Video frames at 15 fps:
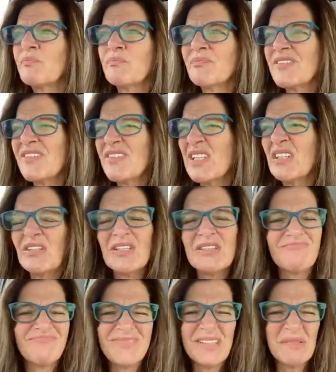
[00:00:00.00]
Just little
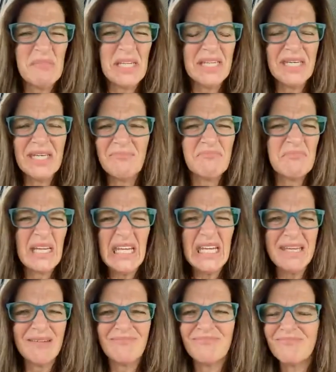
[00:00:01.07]
nitpicky, petty,
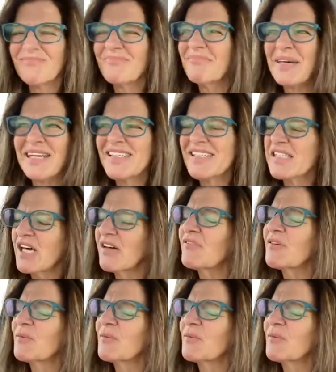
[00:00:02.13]
petty stuff.